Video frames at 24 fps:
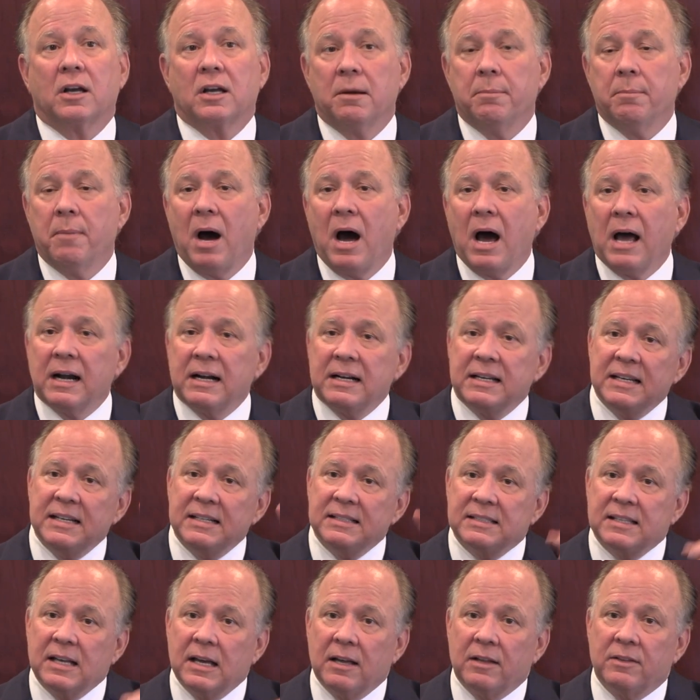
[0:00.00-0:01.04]

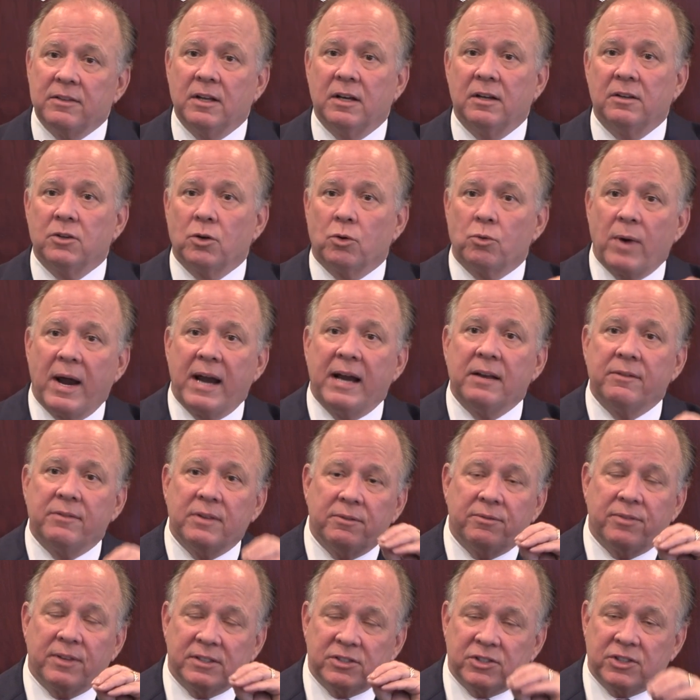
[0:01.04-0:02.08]
Commodities, the rate of
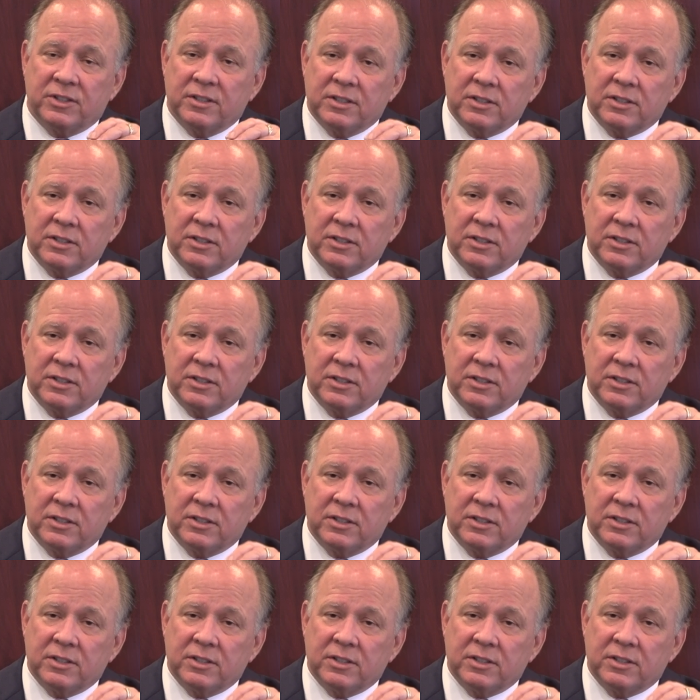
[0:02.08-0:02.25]
inflation,